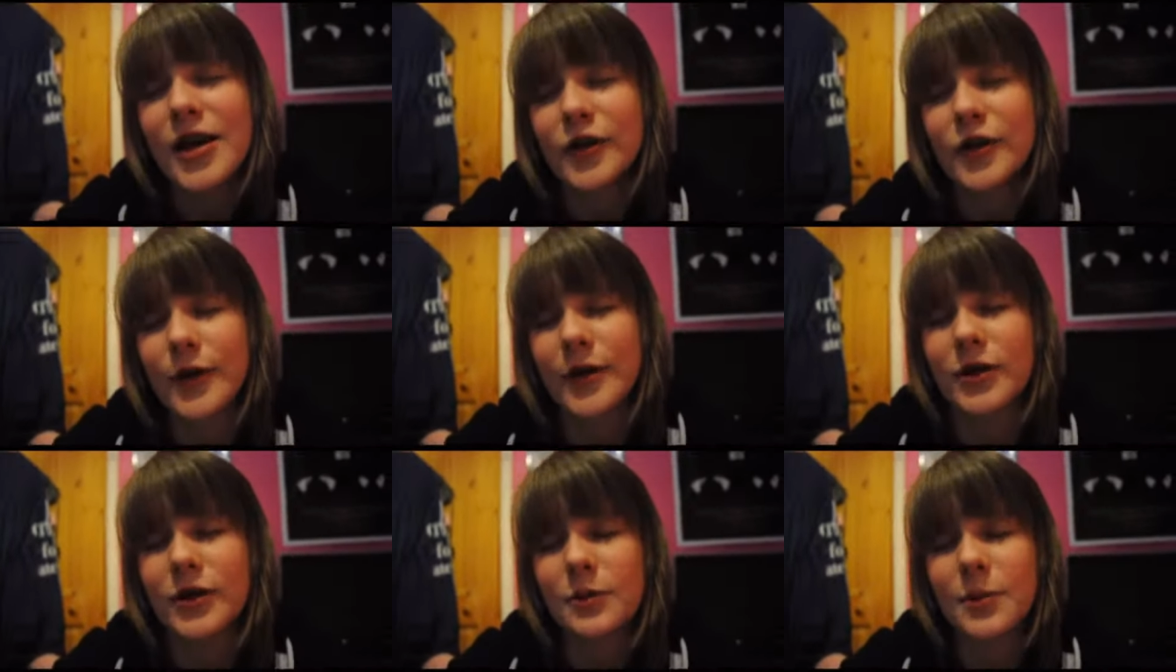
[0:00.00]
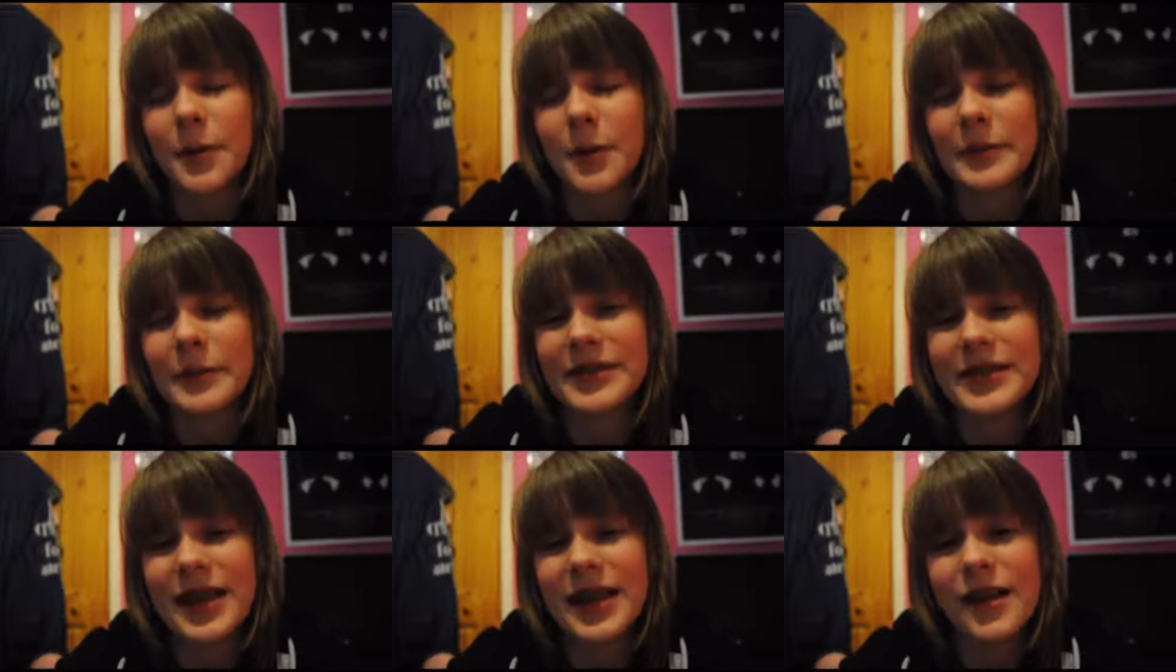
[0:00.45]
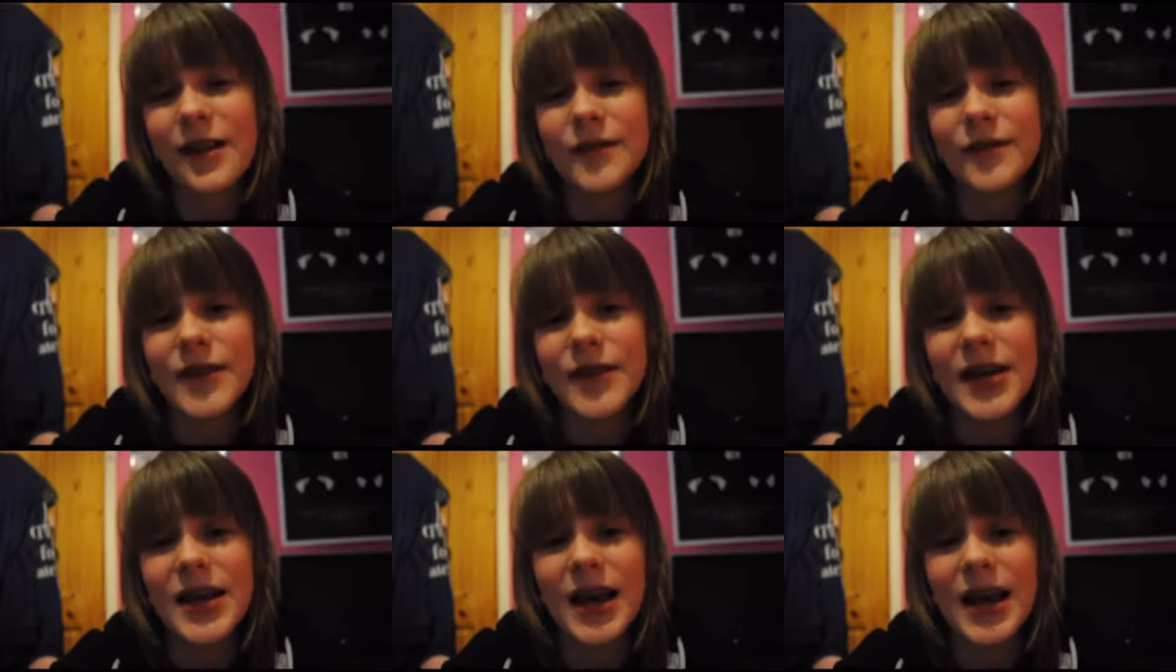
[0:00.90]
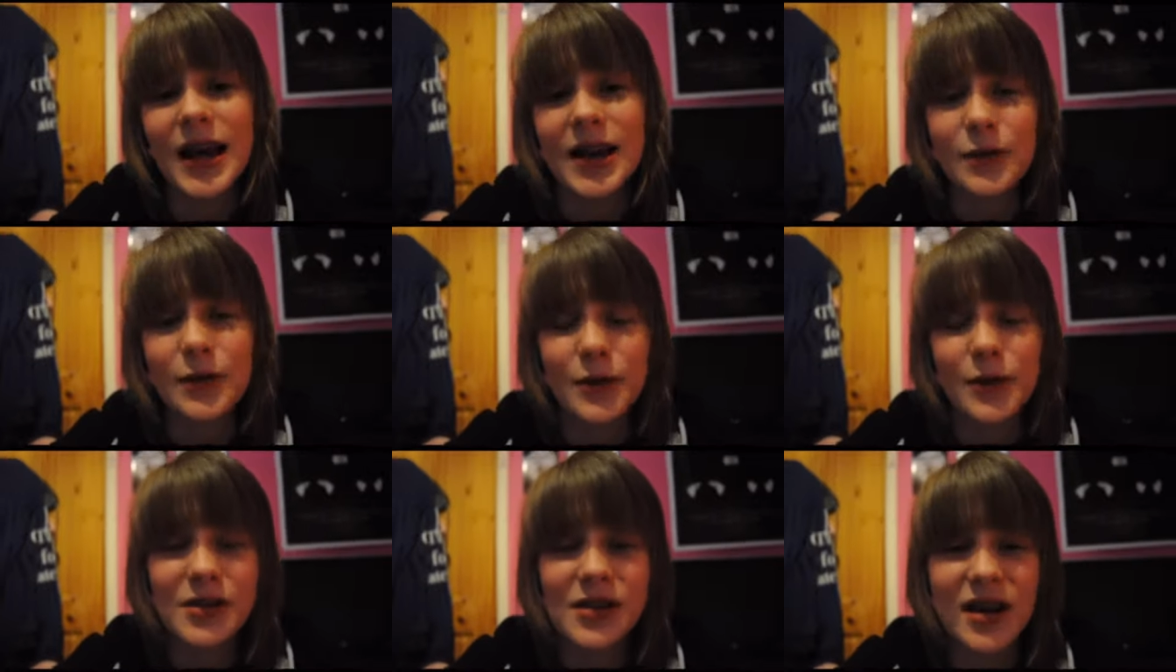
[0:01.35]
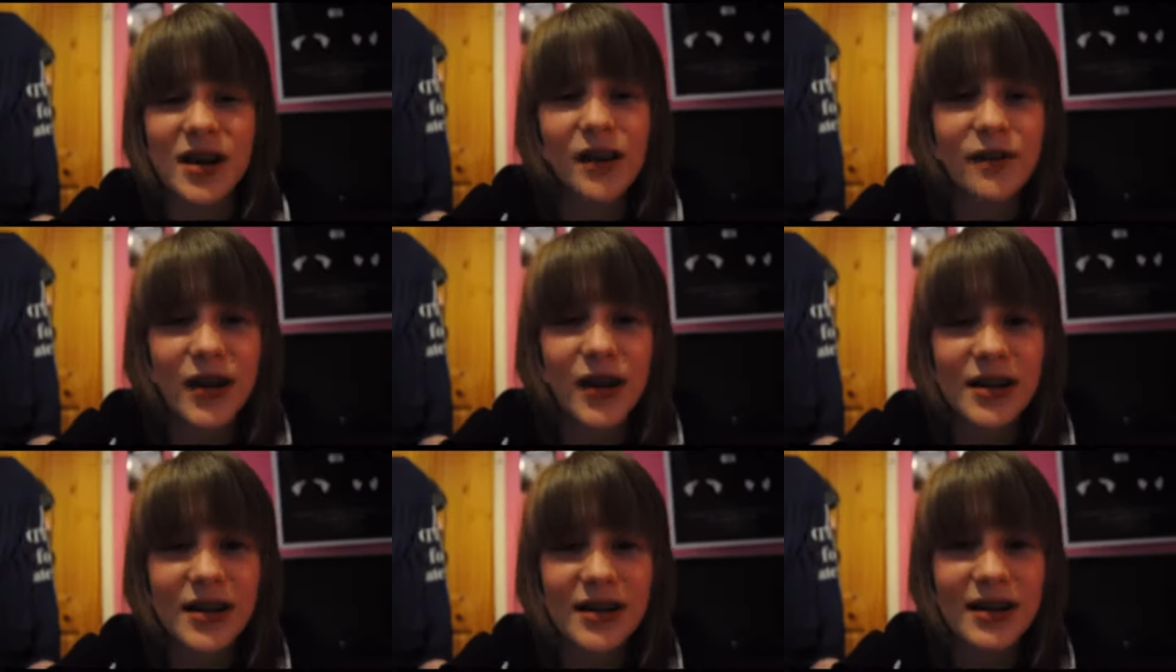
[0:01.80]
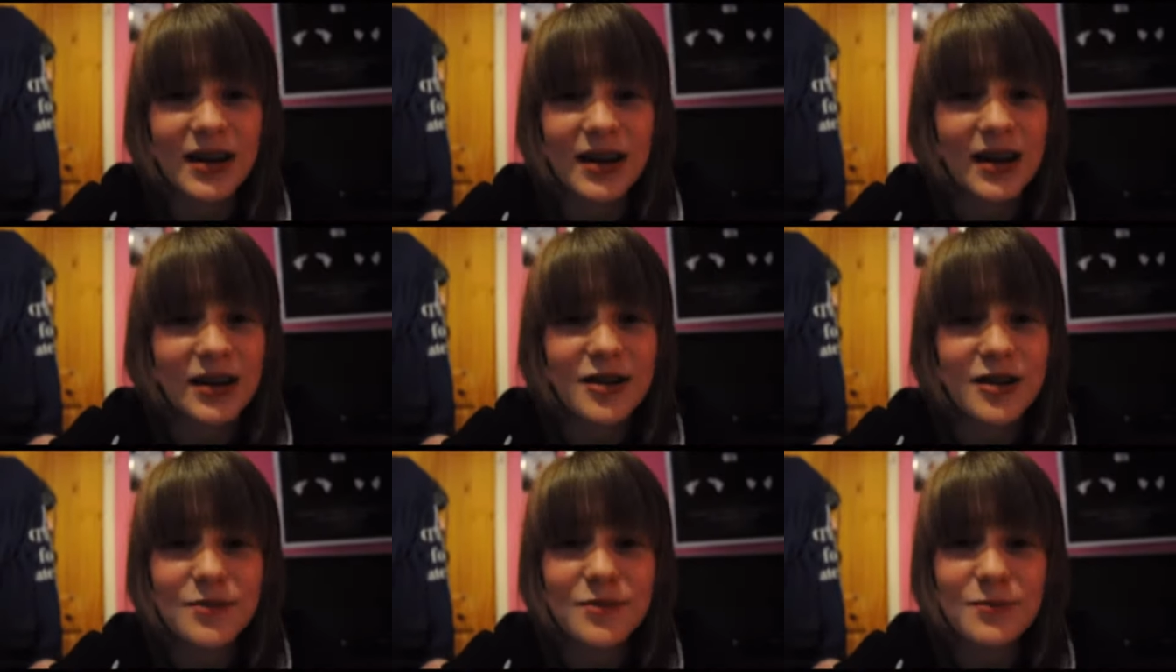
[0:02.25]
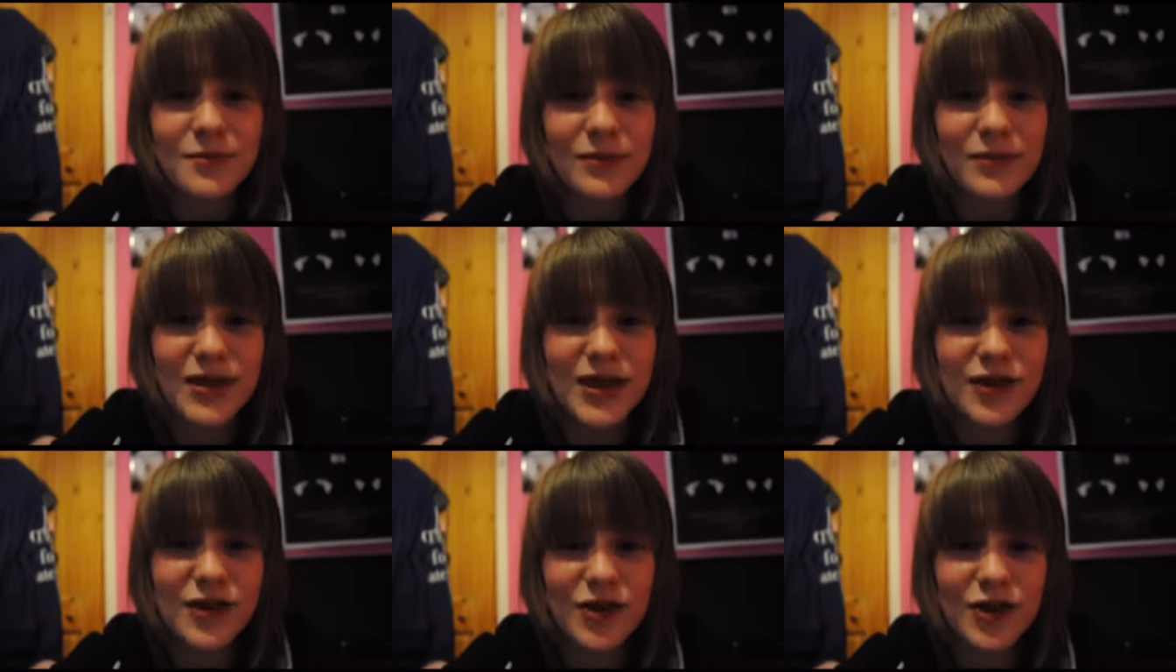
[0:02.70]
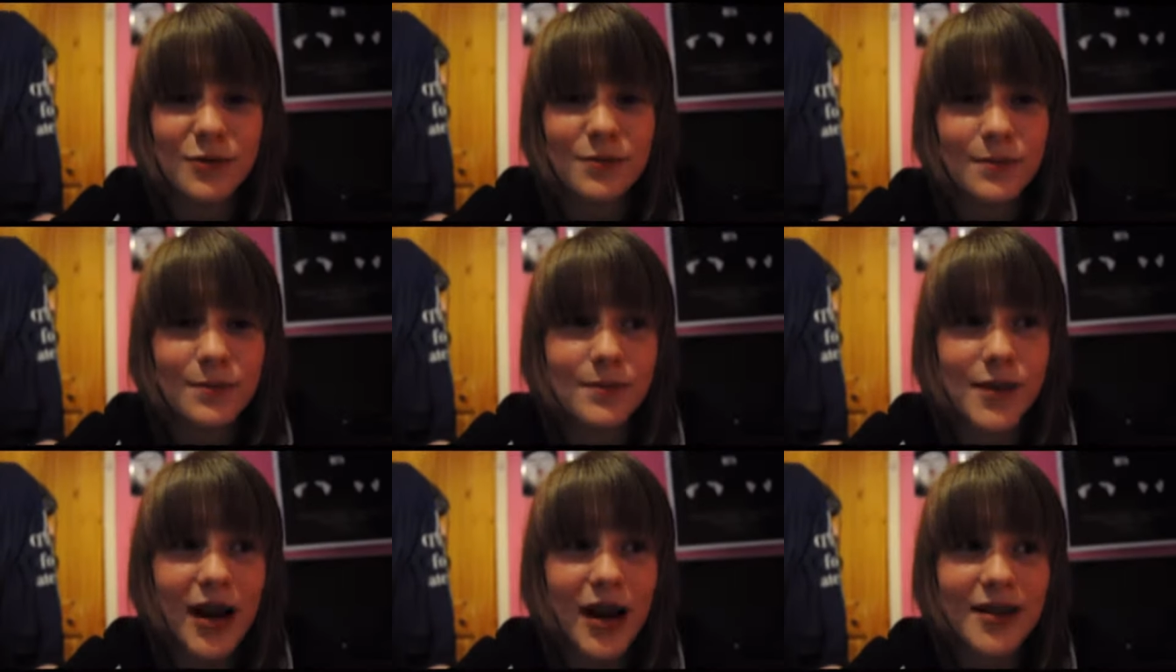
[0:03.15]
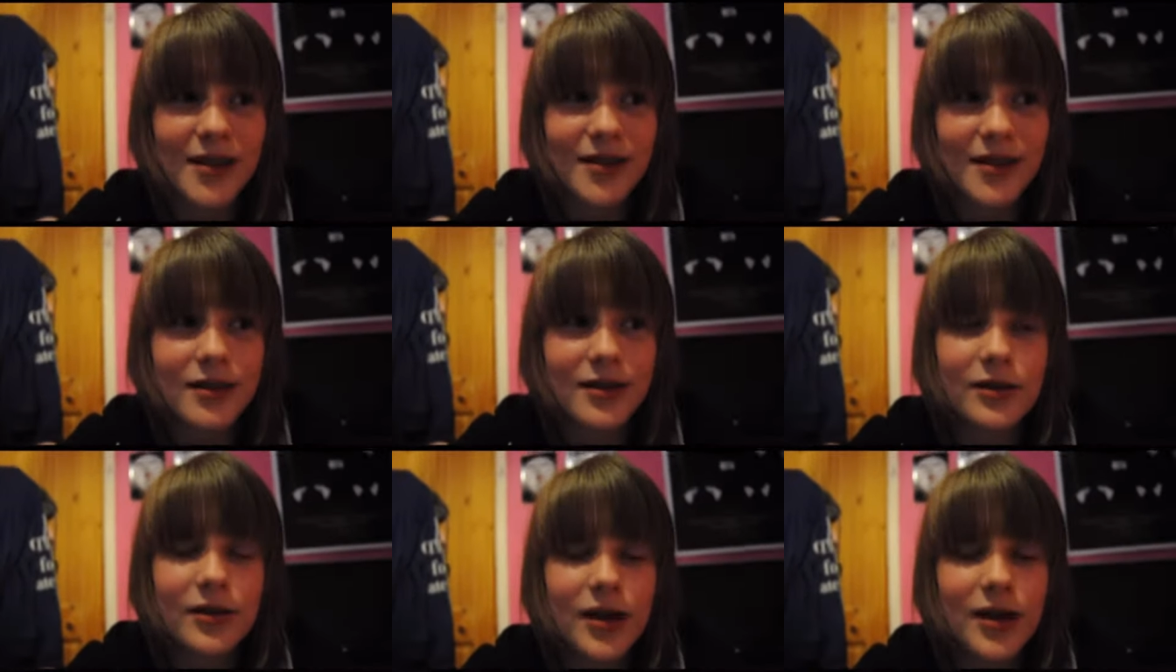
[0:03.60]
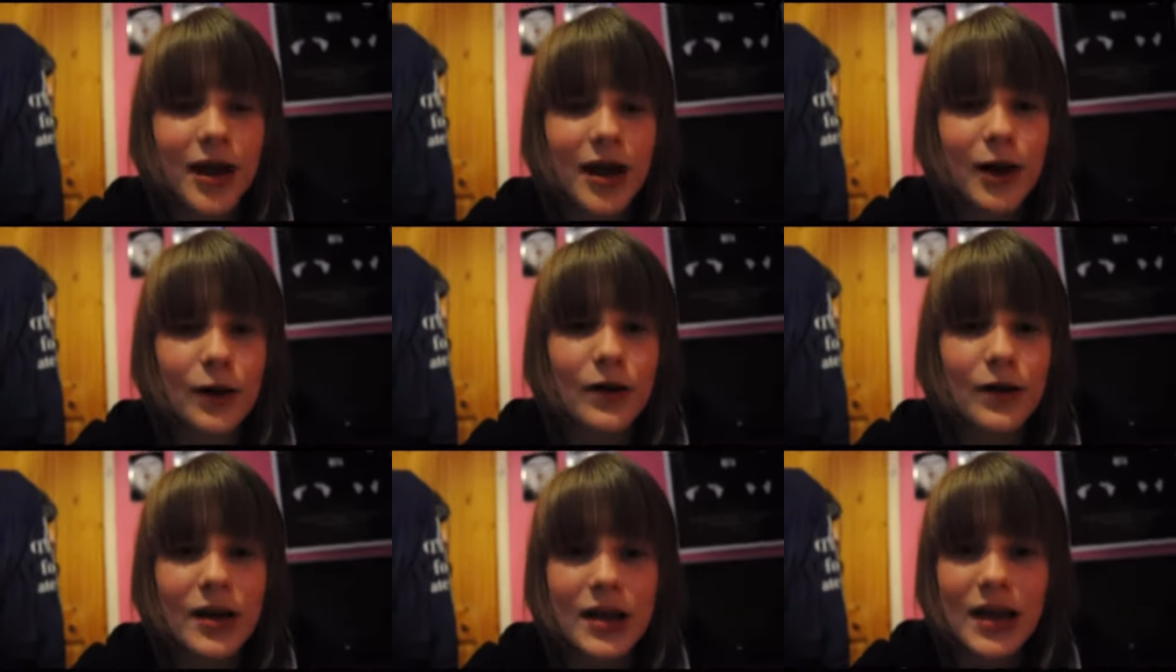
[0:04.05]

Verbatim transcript: so I do it by myself, and I wanted to direct it and me just acting it all out.